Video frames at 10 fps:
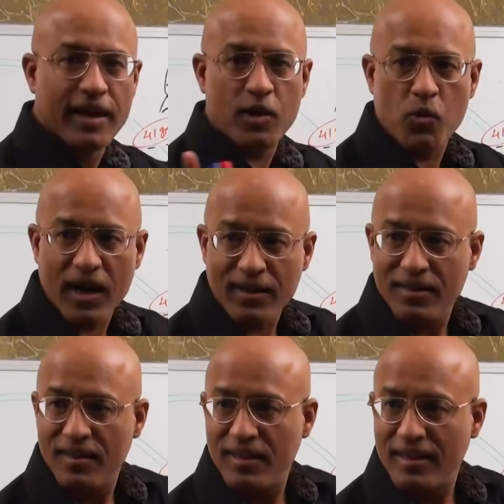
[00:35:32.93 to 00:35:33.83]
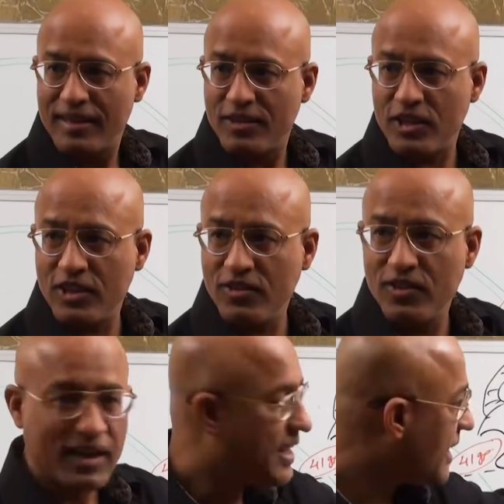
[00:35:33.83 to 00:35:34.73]
in what? Genes
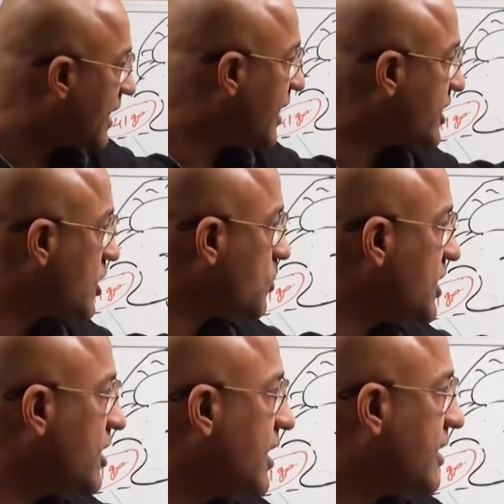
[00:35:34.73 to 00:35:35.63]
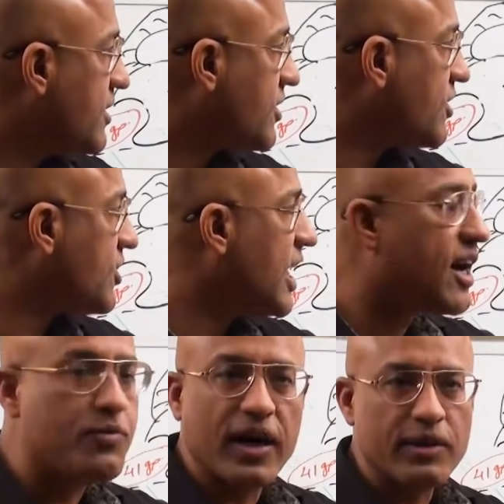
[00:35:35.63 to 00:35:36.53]
related with
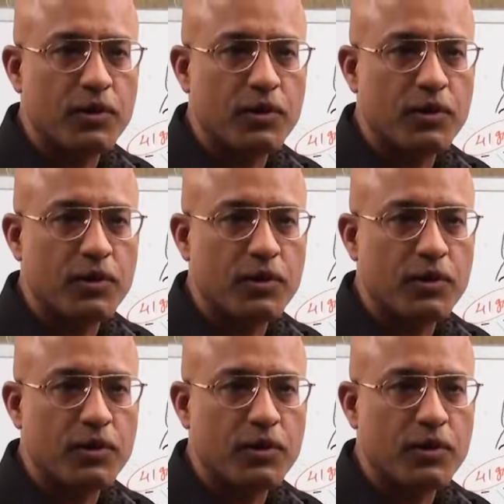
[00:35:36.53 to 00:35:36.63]
CCR5.